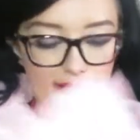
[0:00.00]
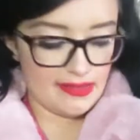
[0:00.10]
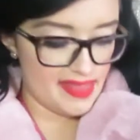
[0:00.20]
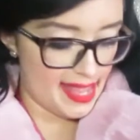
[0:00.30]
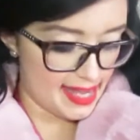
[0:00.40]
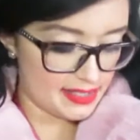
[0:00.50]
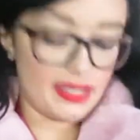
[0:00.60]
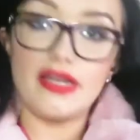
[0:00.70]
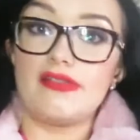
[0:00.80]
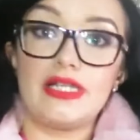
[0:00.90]
And then
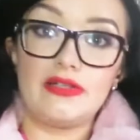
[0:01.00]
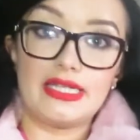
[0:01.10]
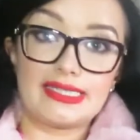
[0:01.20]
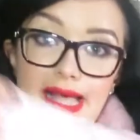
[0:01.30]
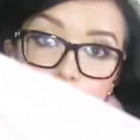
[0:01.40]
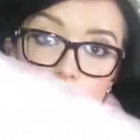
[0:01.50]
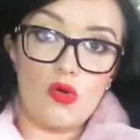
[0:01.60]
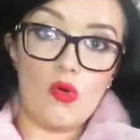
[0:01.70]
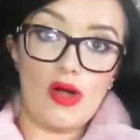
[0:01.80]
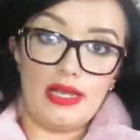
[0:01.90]
another little
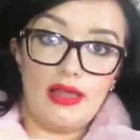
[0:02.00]
example, I